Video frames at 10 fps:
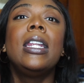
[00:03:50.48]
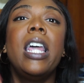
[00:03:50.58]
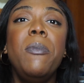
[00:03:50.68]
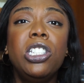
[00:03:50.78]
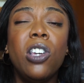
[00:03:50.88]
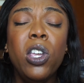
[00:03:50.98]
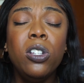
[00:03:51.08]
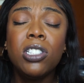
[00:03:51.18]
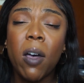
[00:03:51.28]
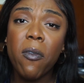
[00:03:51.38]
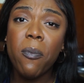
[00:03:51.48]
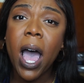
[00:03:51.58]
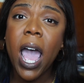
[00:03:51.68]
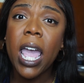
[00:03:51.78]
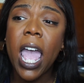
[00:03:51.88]
let me show you some of
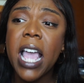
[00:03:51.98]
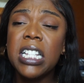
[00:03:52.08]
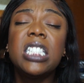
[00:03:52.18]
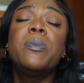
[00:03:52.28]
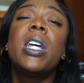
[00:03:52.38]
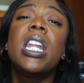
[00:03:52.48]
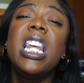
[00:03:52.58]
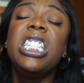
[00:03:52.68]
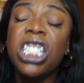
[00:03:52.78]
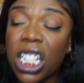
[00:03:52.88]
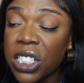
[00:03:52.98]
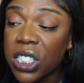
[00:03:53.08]
my inspiration.